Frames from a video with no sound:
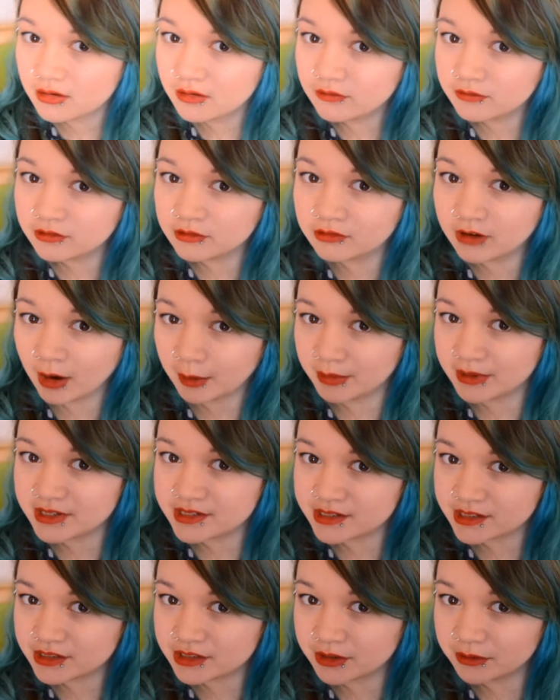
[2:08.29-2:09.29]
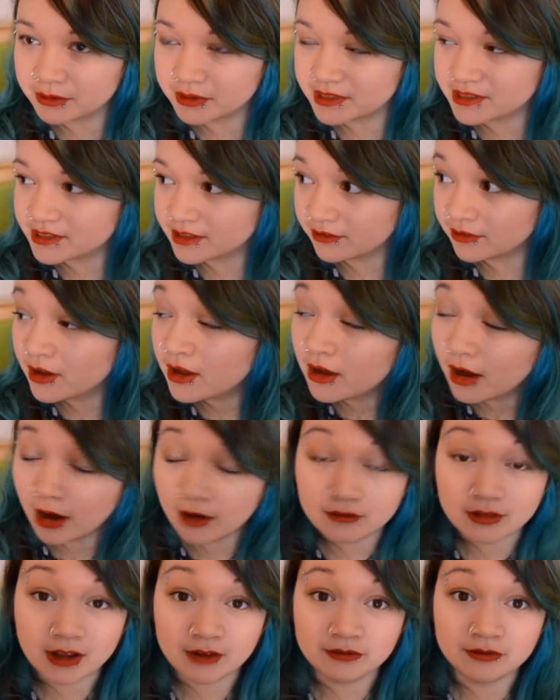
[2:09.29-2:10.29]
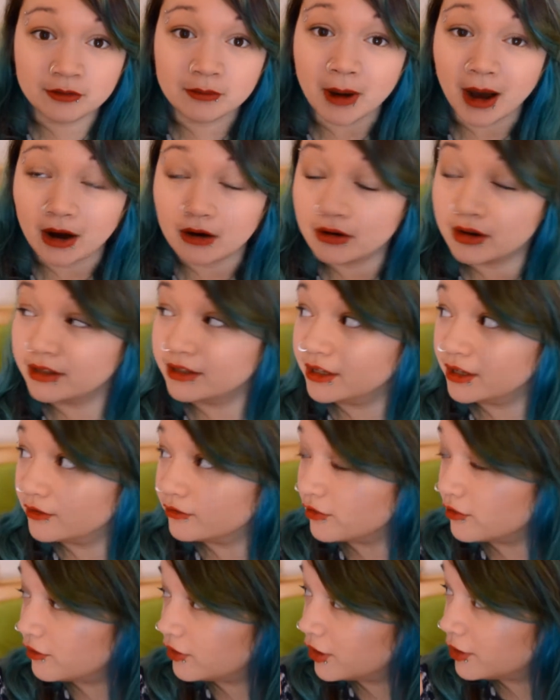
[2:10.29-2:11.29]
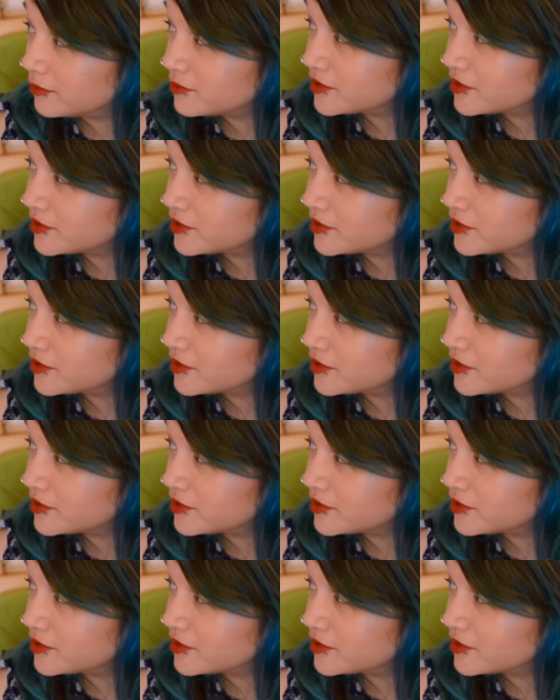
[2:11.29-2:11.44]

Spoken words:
The rabbits are doing stuff. I've left them out in the other room,